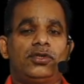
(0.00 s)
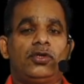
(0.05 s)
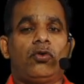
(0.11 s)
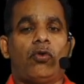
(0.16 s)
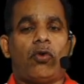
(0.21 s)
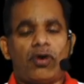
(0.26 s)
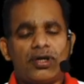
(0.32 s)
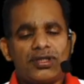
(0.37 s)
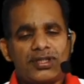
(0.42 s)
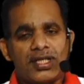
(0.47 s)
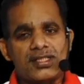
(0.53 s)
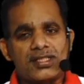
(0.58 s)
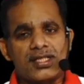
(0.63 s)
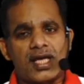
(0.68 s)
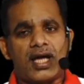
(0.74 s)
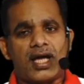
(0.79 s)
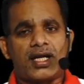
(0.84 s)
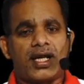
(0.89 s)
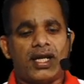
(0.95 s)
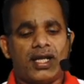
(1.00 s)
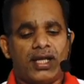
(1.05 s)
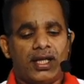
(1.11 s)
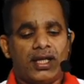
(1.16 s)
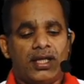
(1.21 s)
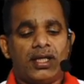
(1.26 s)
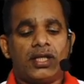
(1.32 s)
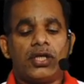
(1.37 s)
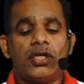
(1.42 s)
All these are
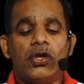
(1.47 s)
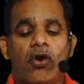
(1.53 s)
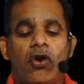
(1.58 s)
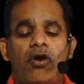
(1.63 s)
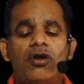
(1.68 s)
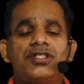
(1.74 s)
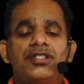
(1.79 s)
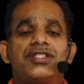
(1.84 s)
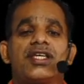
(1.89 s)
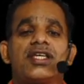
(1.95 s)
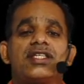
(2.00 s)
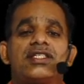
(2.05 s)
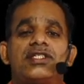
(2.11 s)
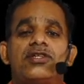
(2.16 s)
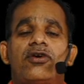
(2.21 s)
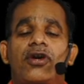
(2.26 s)
non-GST